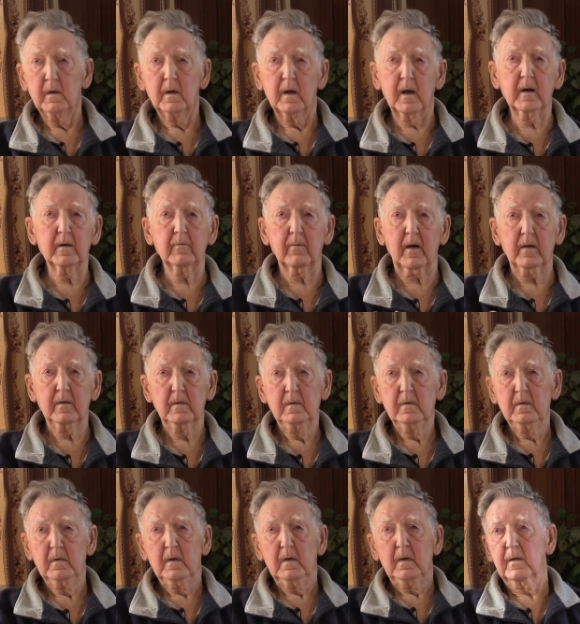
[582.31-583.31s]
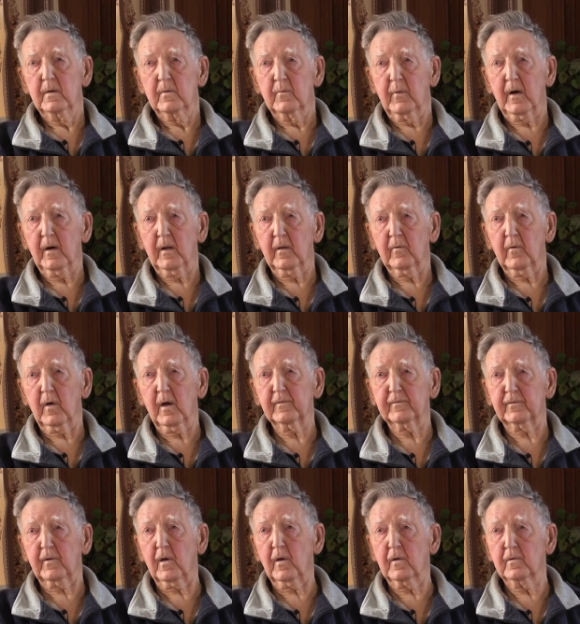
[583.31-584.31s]
Anyway, when I arrived
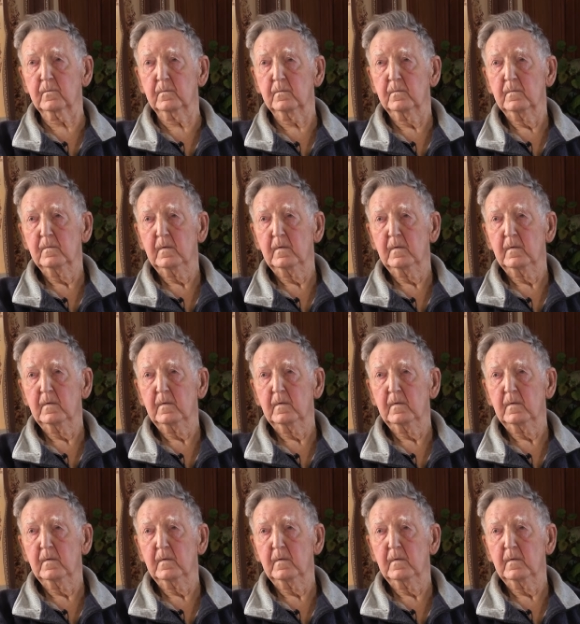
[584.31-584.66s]
home,